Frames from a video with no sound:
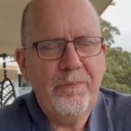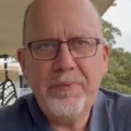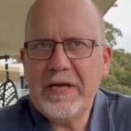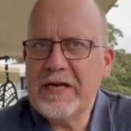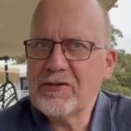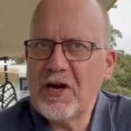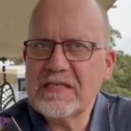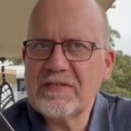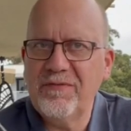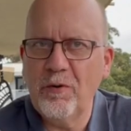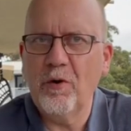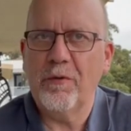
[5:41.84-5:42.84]
being
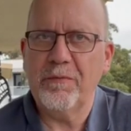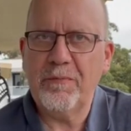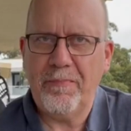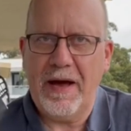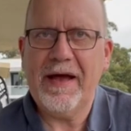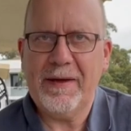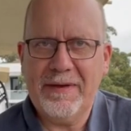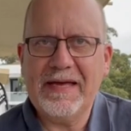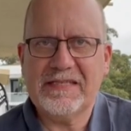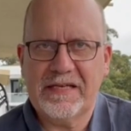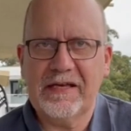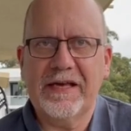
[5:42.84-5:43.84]
transformed by,
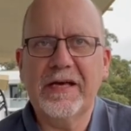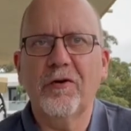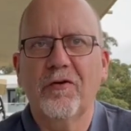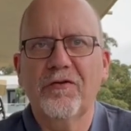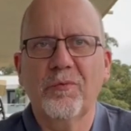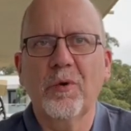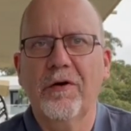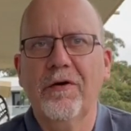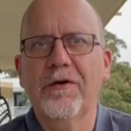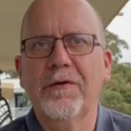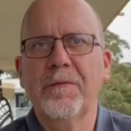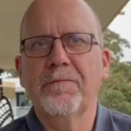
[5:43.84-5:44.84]
basically, God's
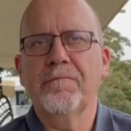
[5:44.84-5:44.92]
word